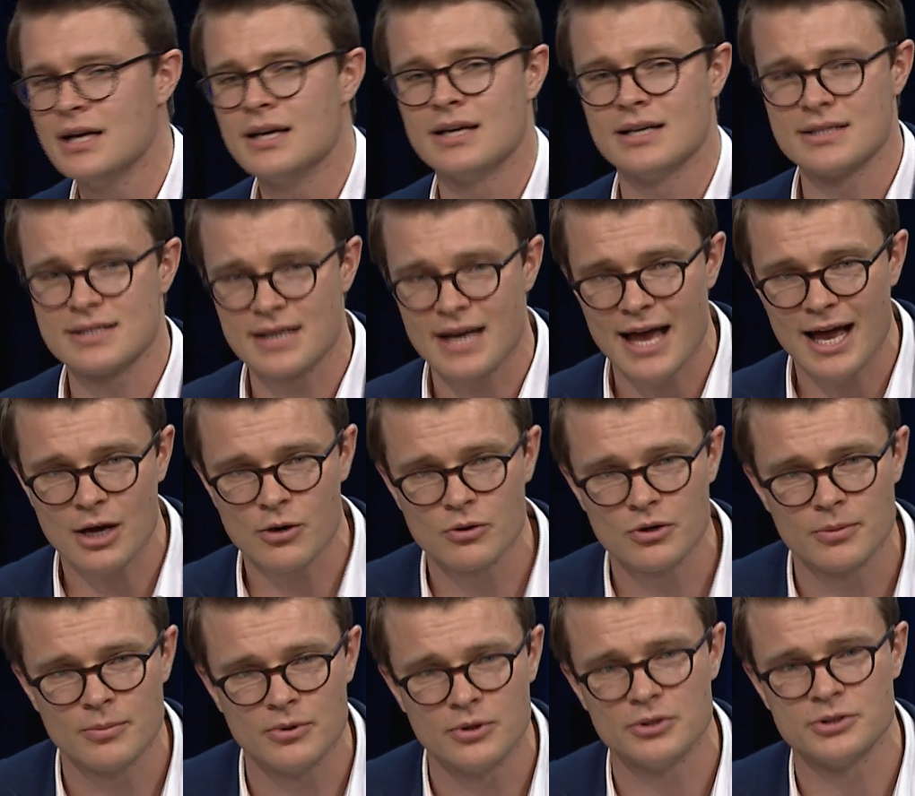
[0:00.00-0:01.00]
Is it
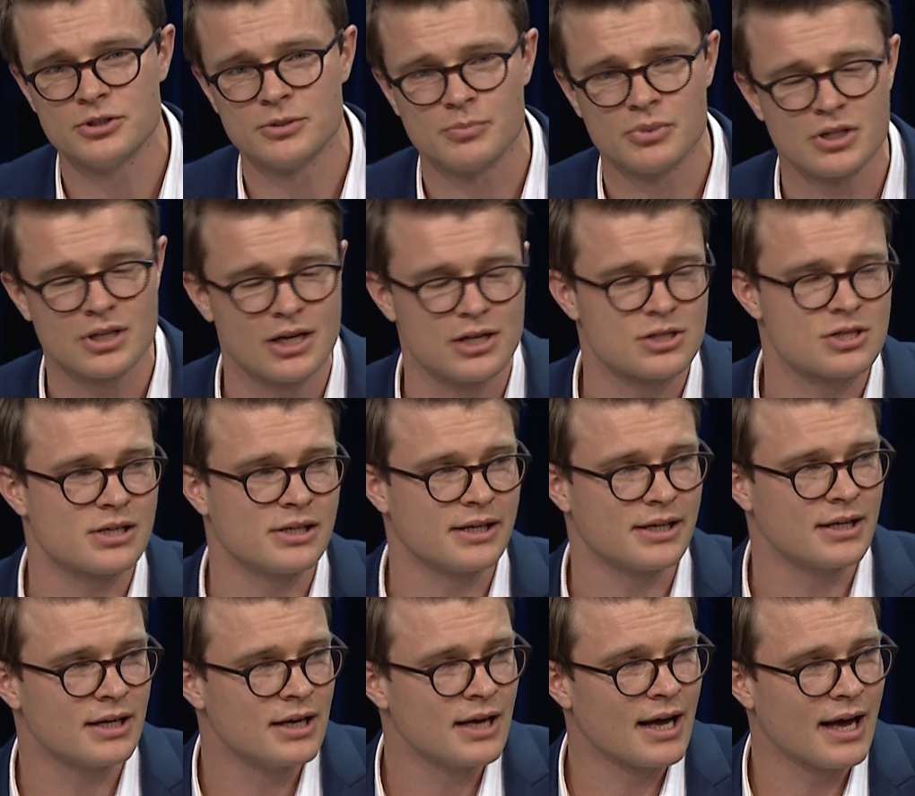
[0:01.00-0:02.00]
equitable to
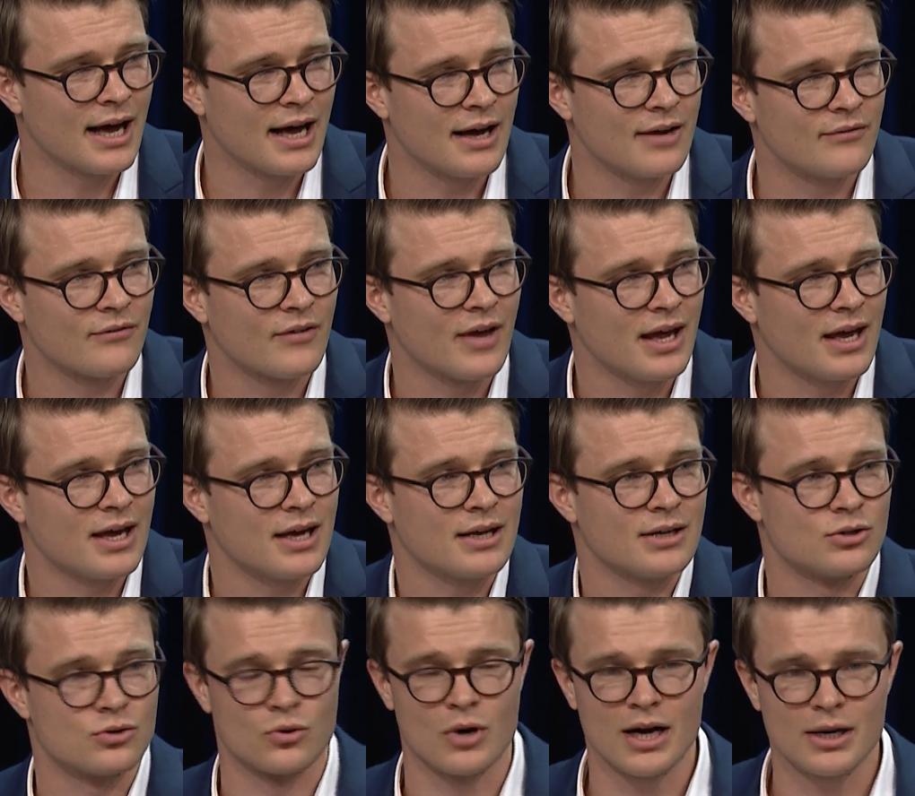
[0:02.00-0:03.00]
potentially have a
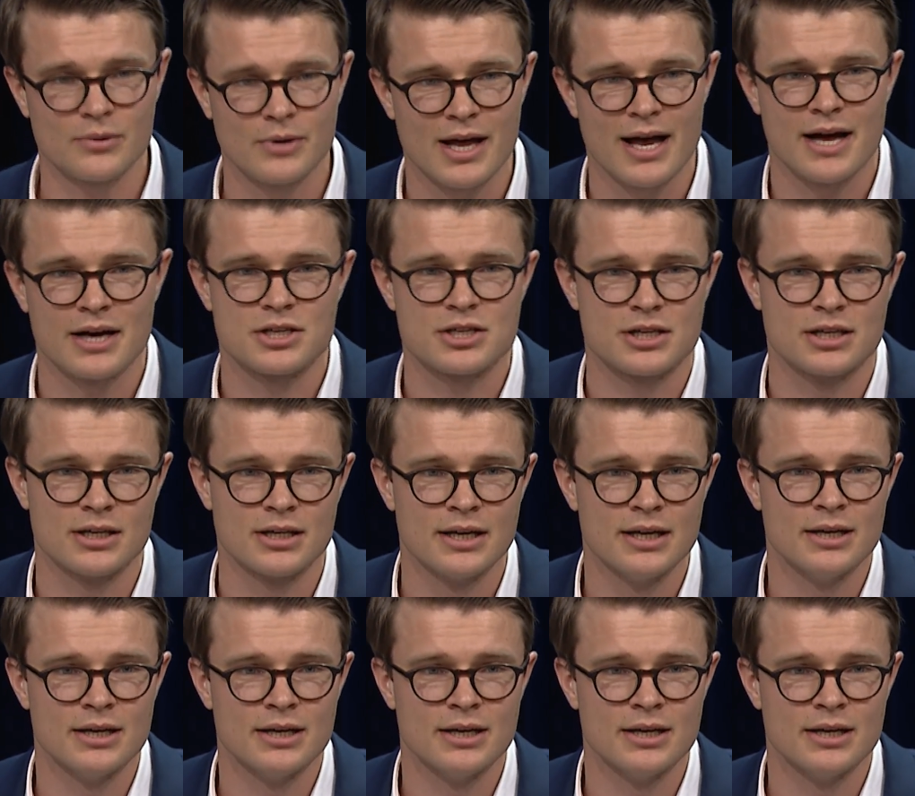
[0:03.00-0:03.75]
drug reaction